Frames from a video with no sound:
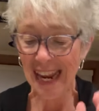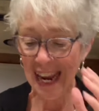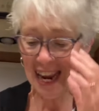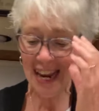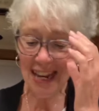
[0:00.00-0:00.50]

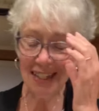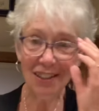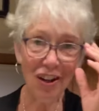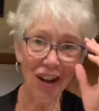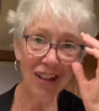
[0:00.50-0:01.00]
And
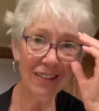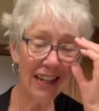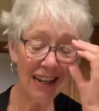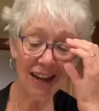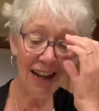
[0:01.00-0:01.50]
all
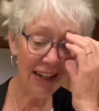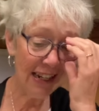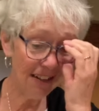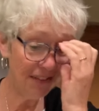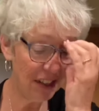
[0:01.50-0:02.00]
that I
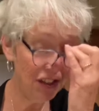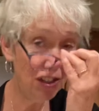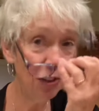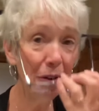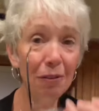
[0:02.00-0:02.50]
have to
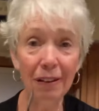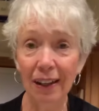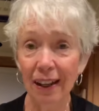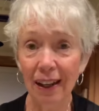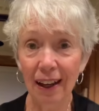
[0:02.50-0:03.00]
do
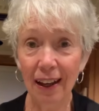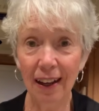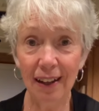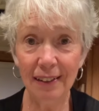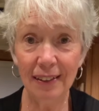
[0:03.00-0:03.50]

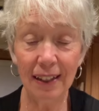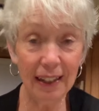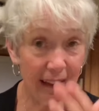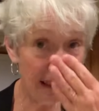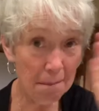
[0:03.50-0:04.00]
to
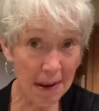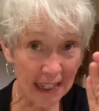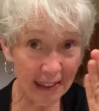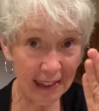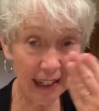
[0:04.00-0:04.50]
get the
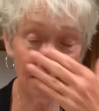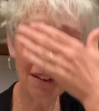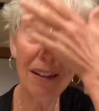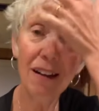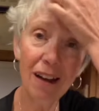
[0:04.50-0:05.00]

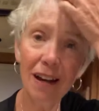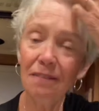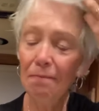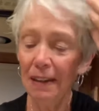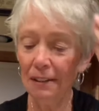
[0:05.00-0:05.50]
mascara
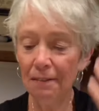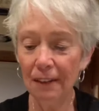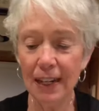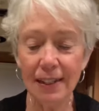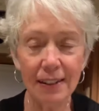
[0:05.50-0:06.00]
off my
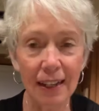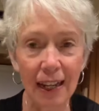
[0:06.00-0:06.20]
face